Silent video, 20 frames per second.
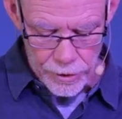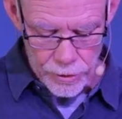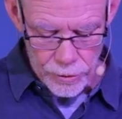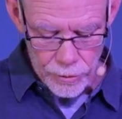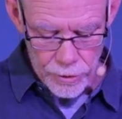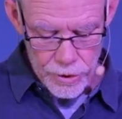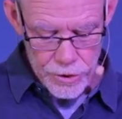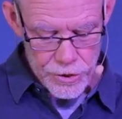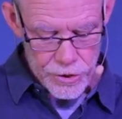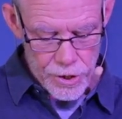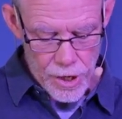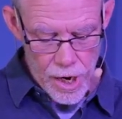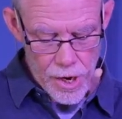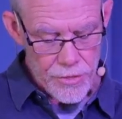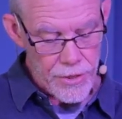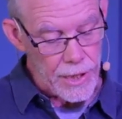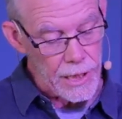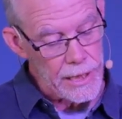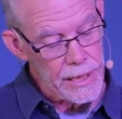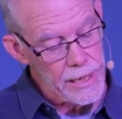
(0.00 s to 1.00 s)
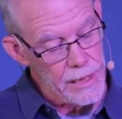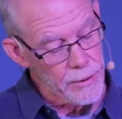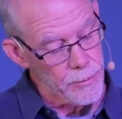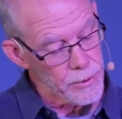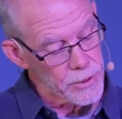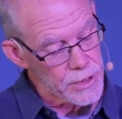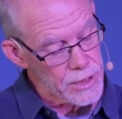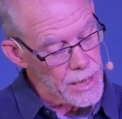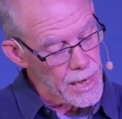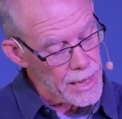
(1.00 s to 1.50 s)
the Lord saw that Leah
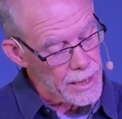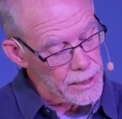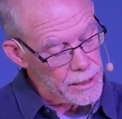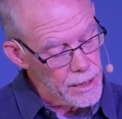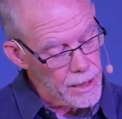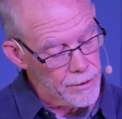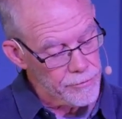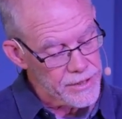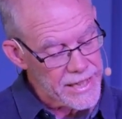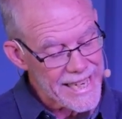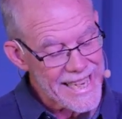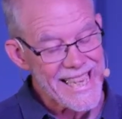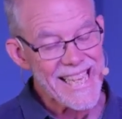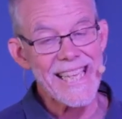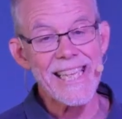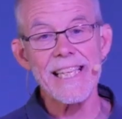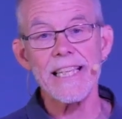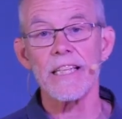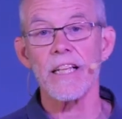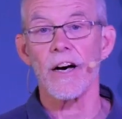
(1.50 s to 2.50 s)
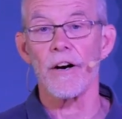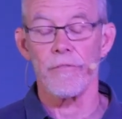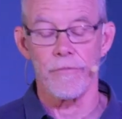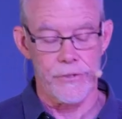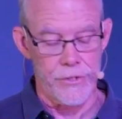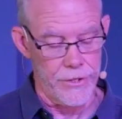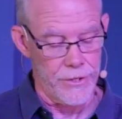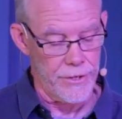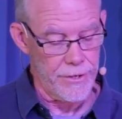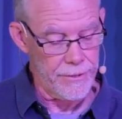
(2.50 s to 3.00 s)
was not loved, he
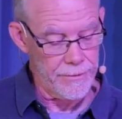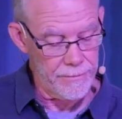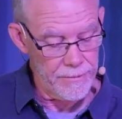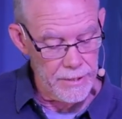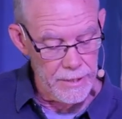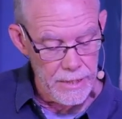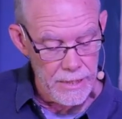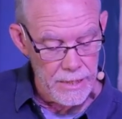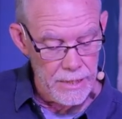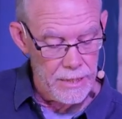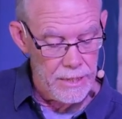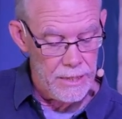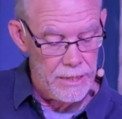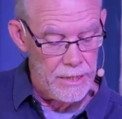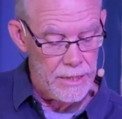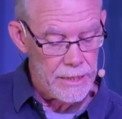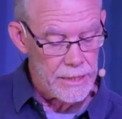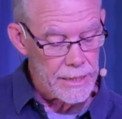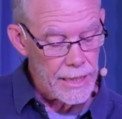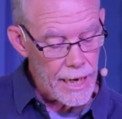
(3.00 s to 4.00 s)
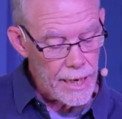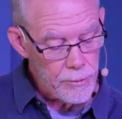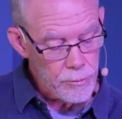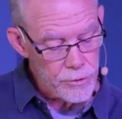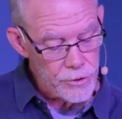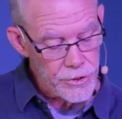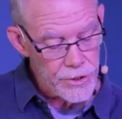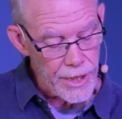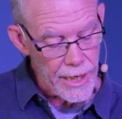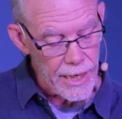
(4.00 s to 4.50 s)
loved her. God
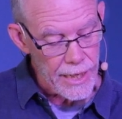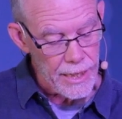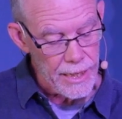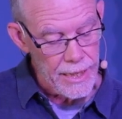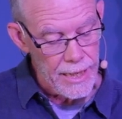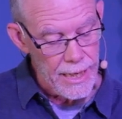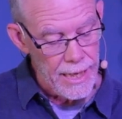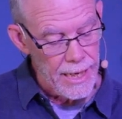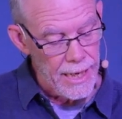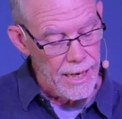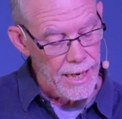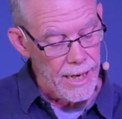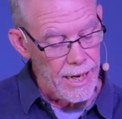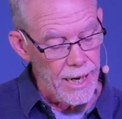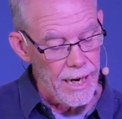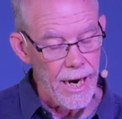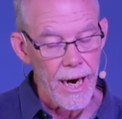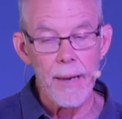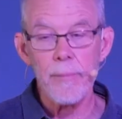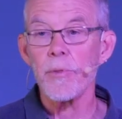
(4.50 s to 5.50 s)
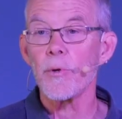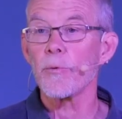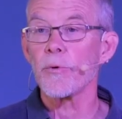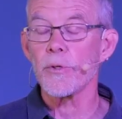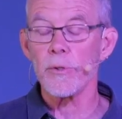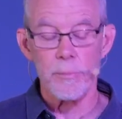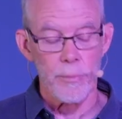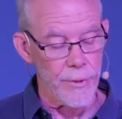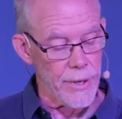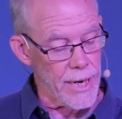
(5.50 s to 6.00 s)
was saying, I'm the
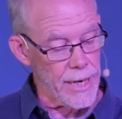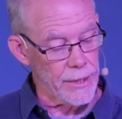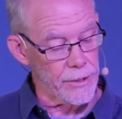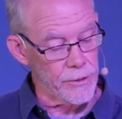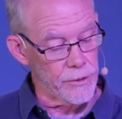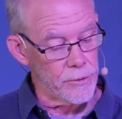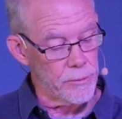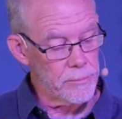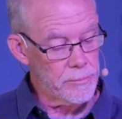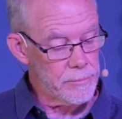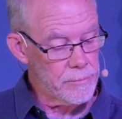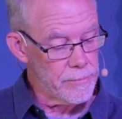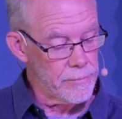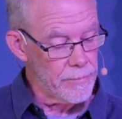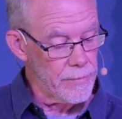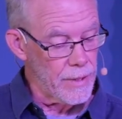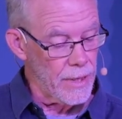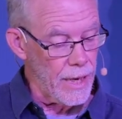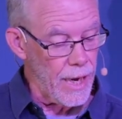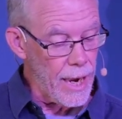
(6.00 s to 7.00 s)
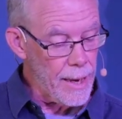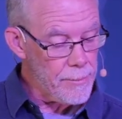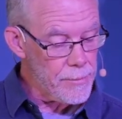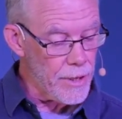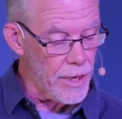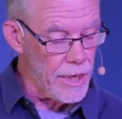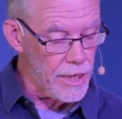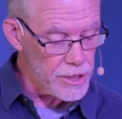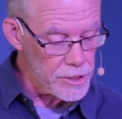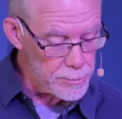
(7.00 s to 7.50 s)
real bridegroom. I'm
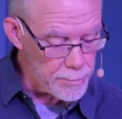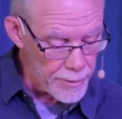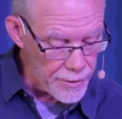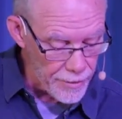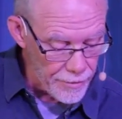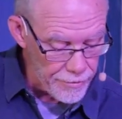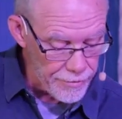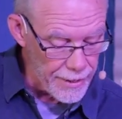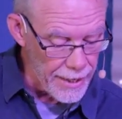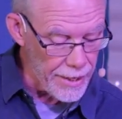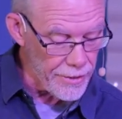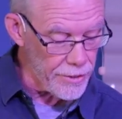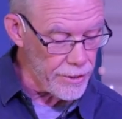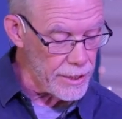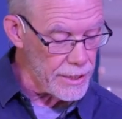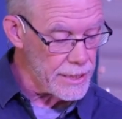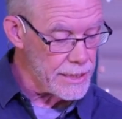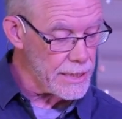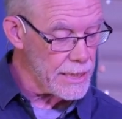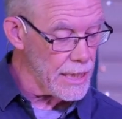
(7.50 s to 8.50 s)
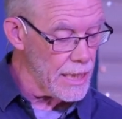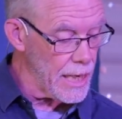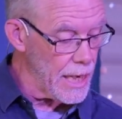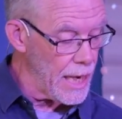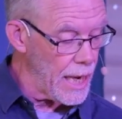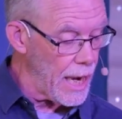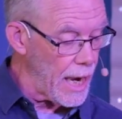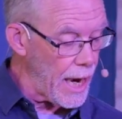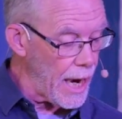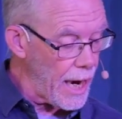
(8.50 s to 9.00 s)
the husband of the fatherless.
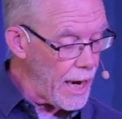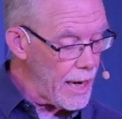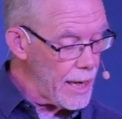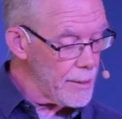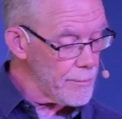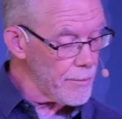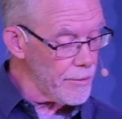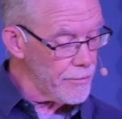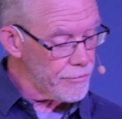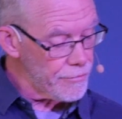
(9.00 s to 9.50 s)
I am the